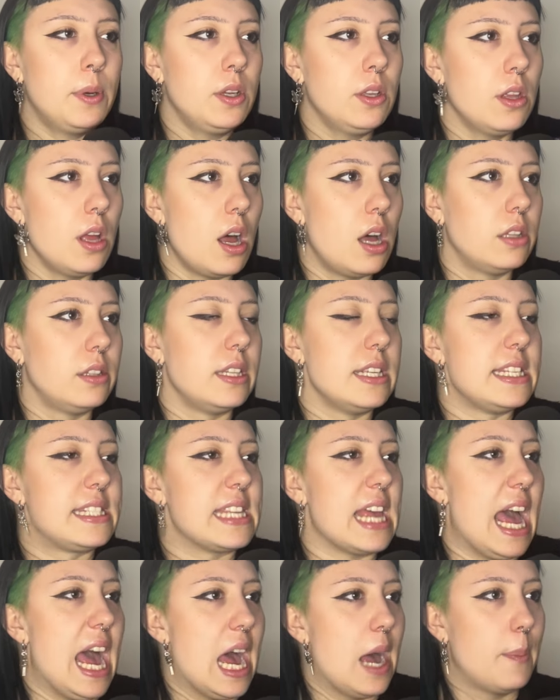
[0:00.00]
on this
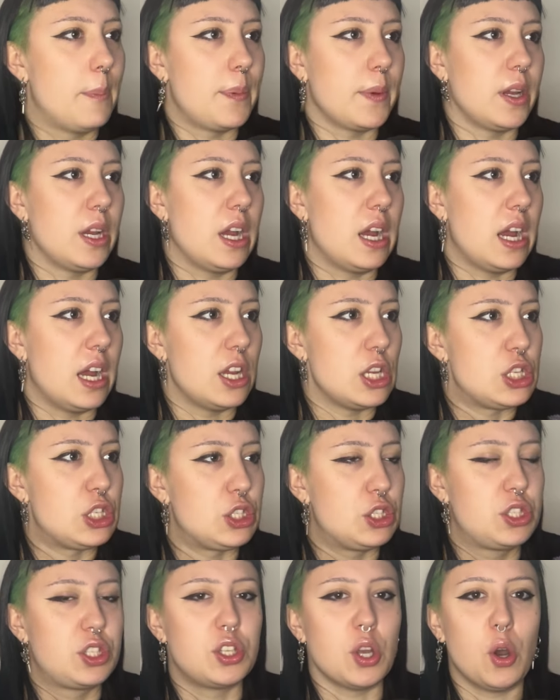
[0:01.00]
app are
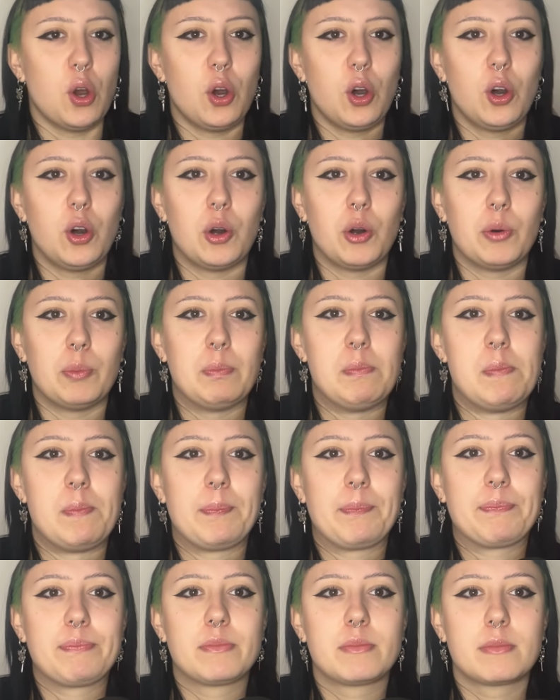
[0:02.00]
so
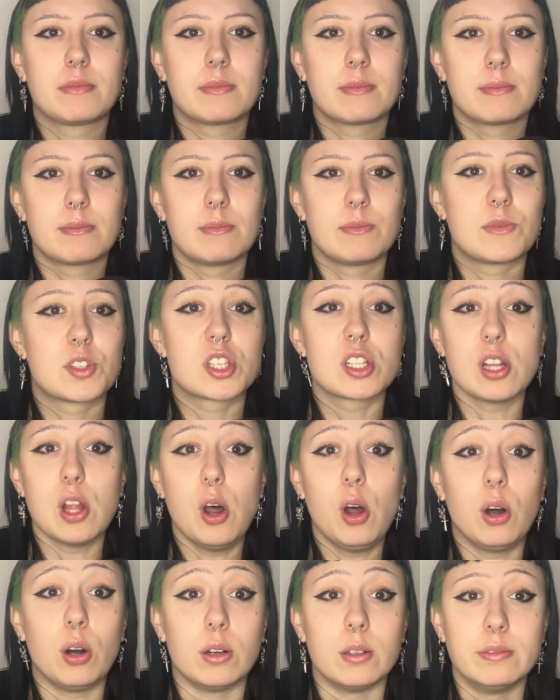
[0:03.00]

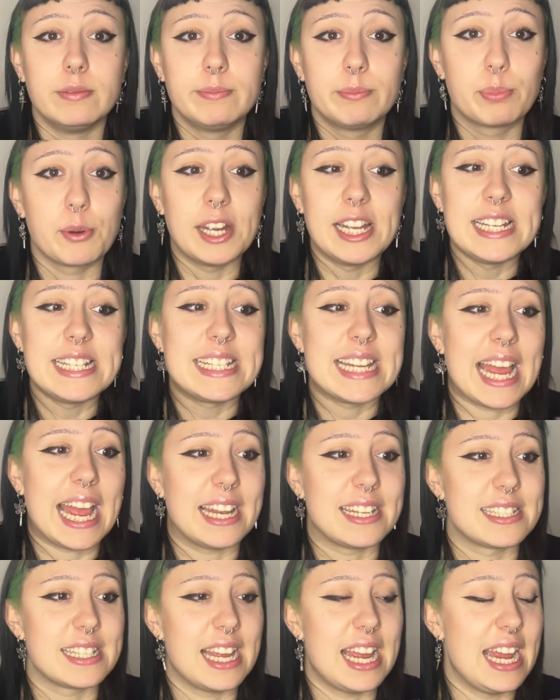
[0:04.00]
slow brain dead.